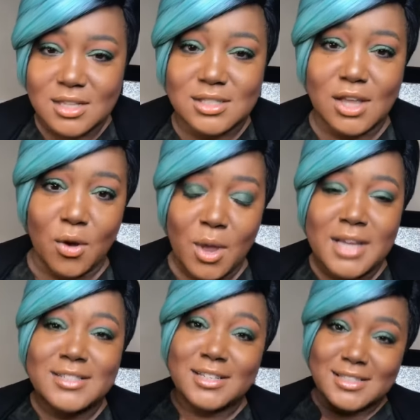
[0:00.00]
So,
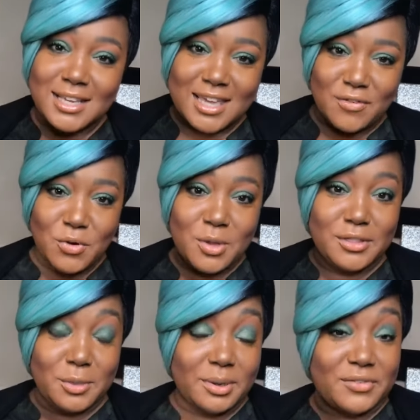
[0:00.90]
just to give you a
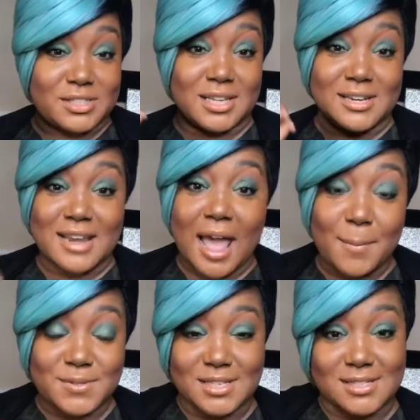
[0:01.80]
little bit of a
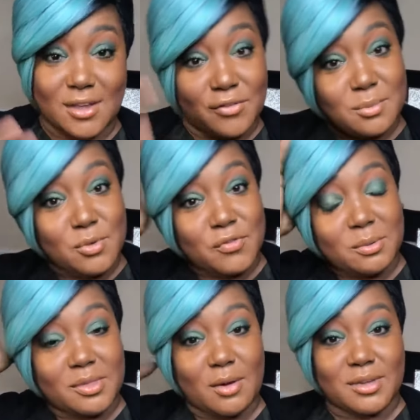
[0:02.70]
synopsis of the movie
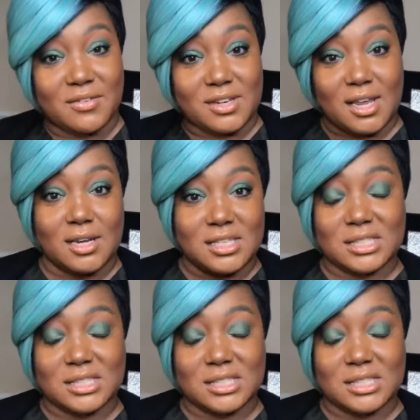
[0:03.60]
without giving any